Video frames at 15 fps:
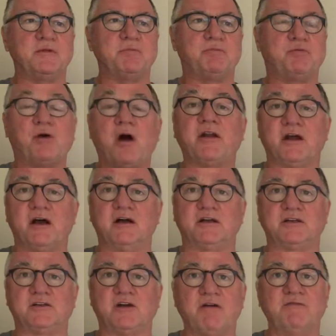
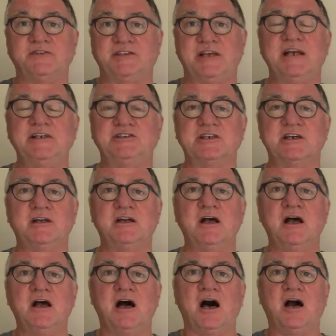product conversation
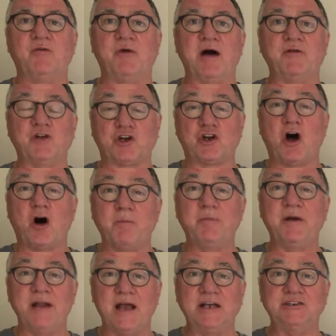around a
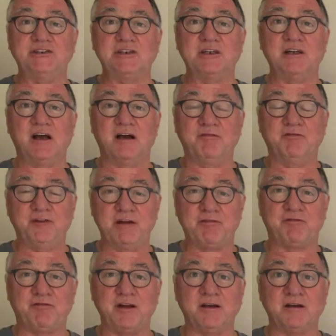combination of
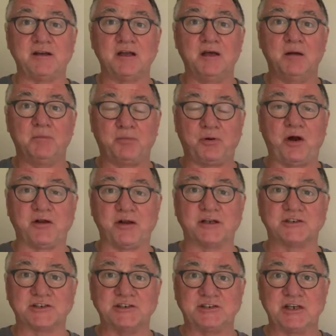different
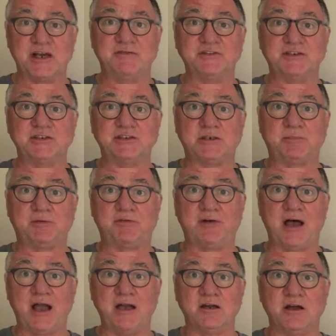products and services to
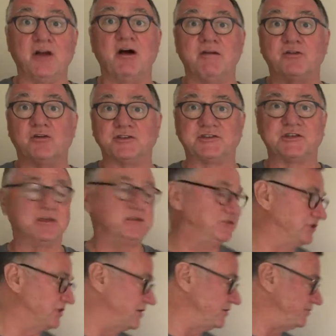provide an overall
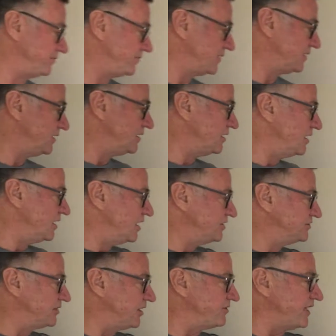solution.
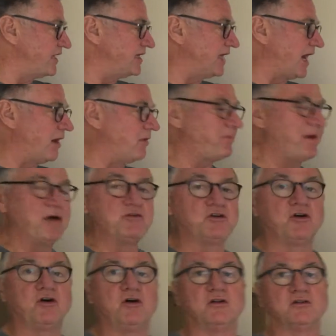So the outbound
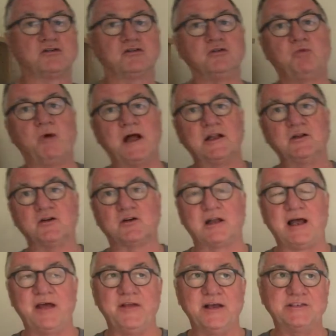call could well look
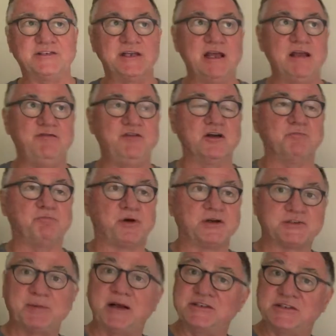like this if you're
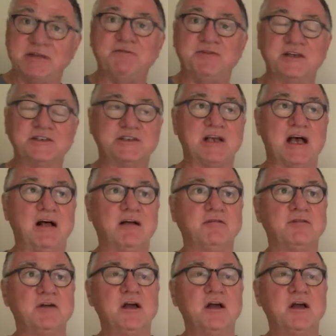prospecting for yourself,